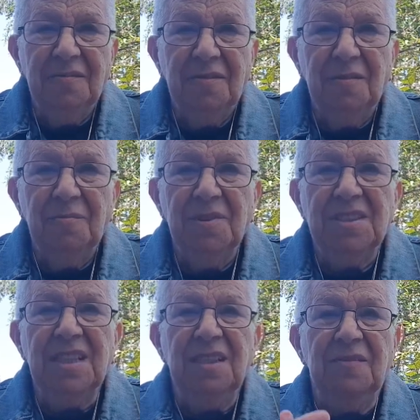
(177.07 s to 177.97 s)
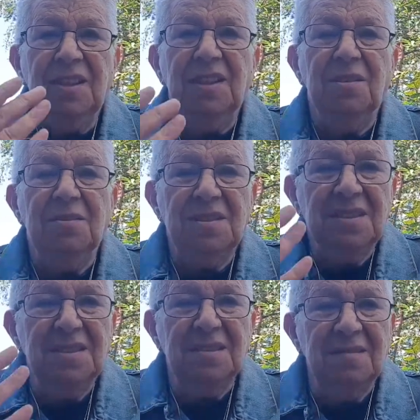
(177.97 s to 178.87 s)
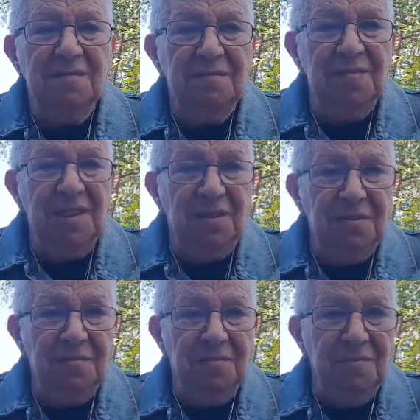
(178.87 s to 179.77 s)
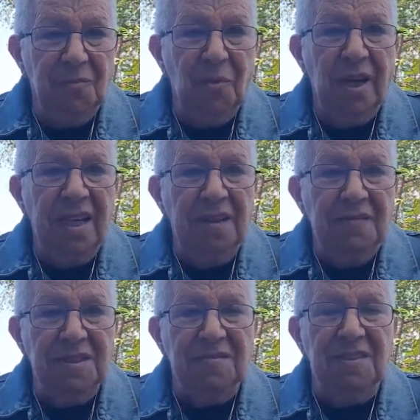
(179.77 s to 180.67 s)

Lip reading: from receiving those, waves of